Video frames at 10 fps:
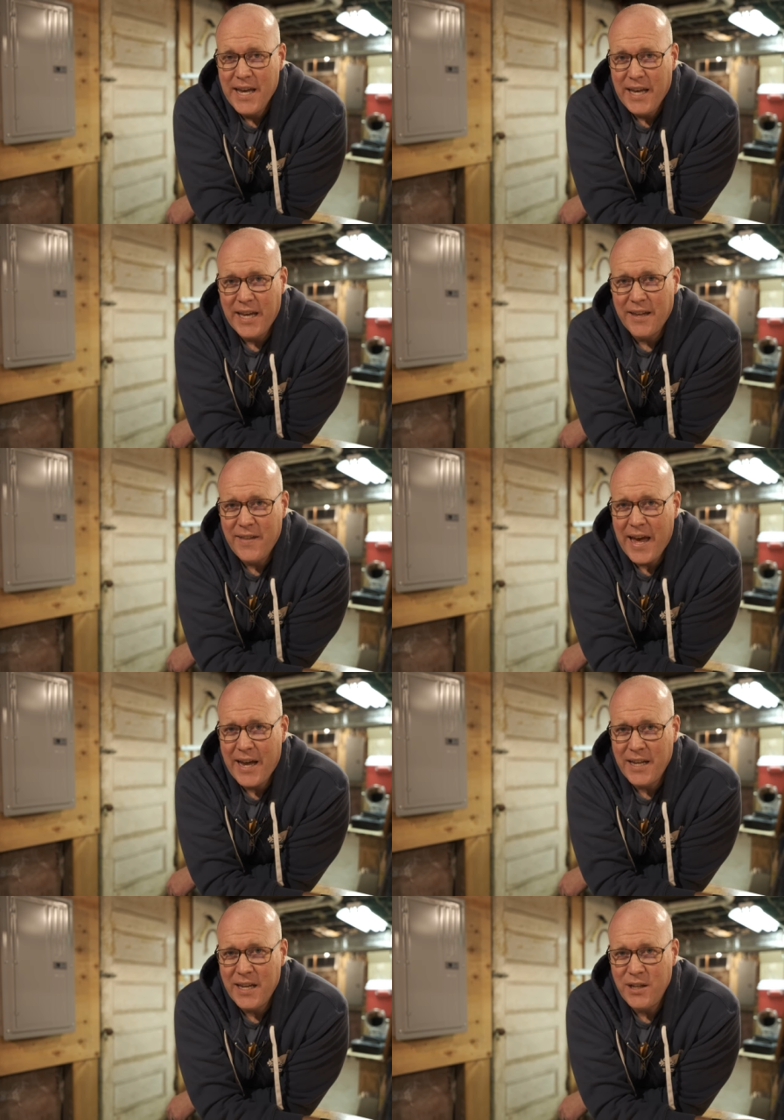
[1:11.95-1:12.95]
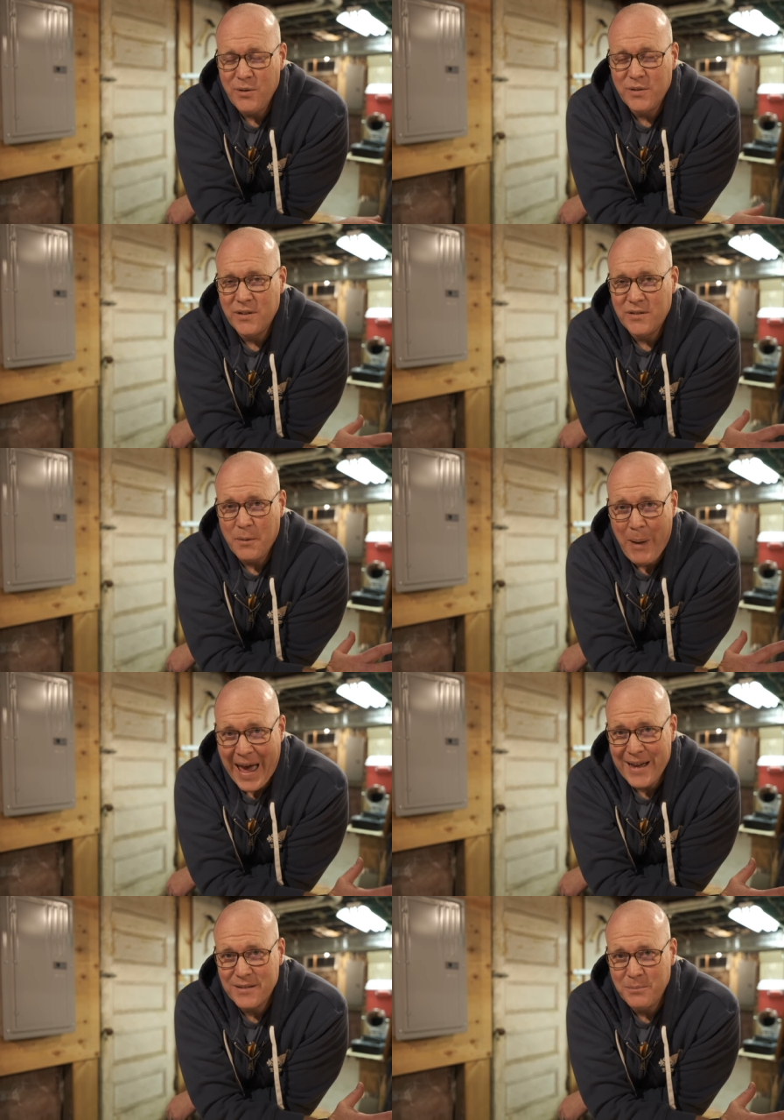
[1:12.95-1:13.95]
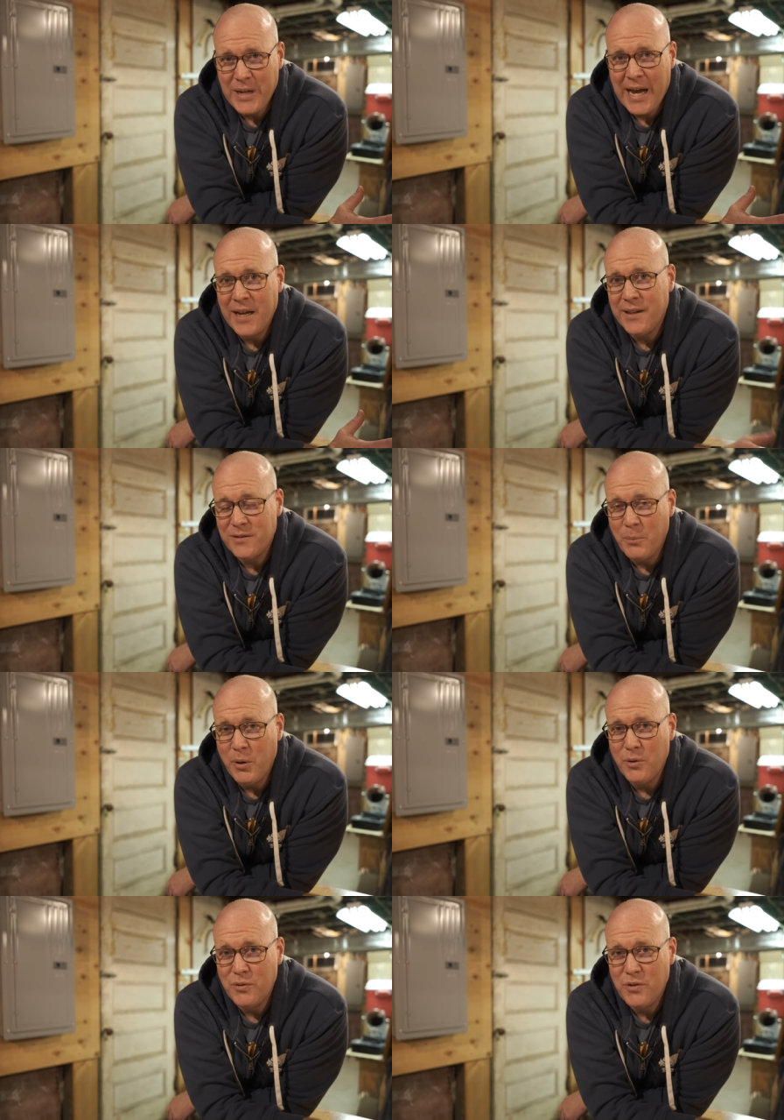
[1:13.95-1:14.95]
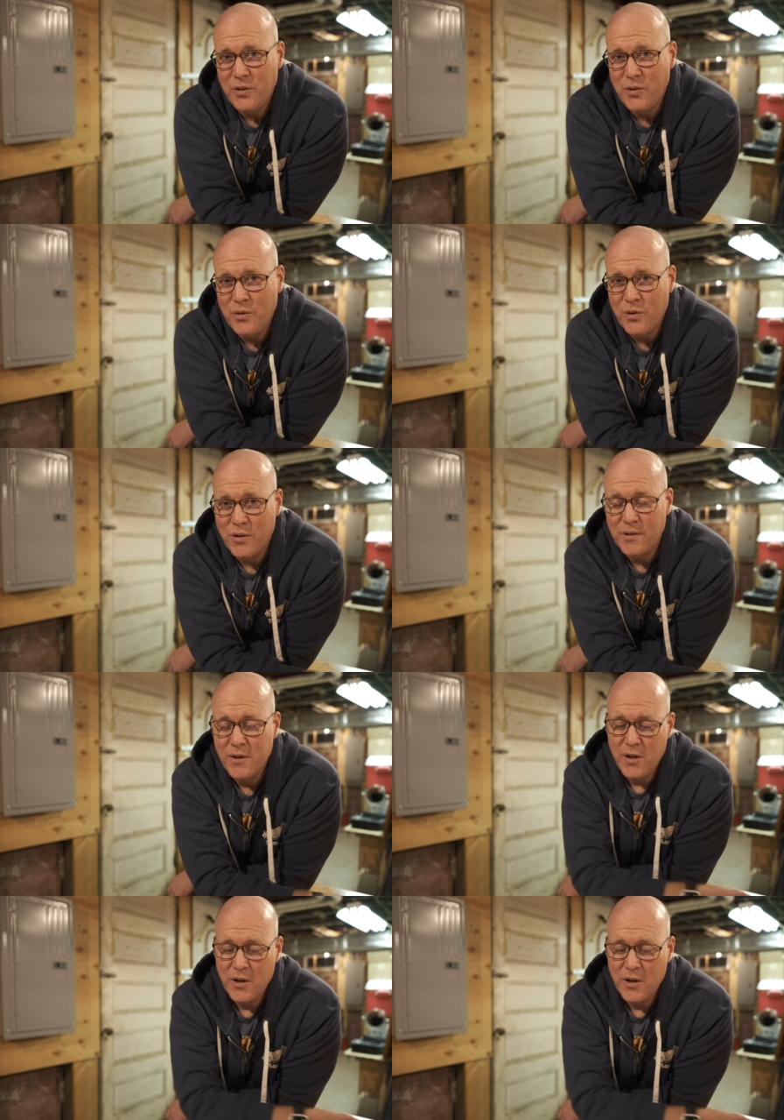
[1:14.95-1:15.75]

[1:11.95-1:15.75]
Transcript: in that it uses a PASM dial as opposed to the